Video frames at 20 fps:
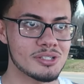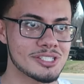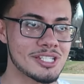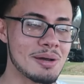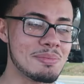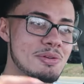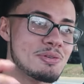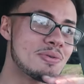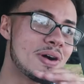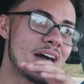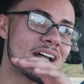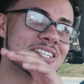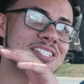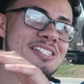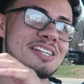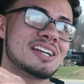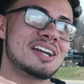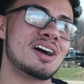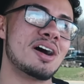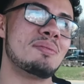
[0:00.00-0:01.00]
Tell me why
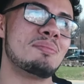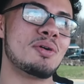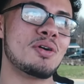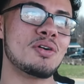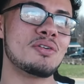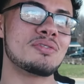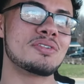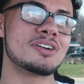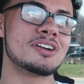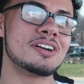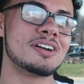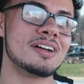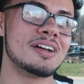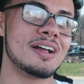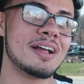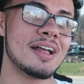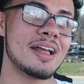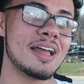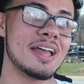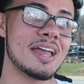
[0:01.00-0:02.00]
she come over,
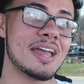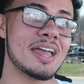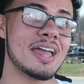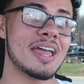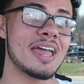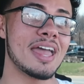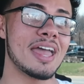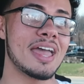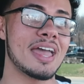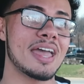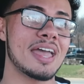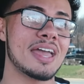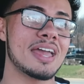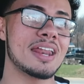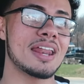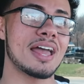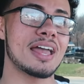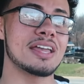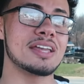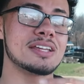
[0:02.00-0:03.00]

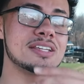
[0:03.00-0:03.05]
and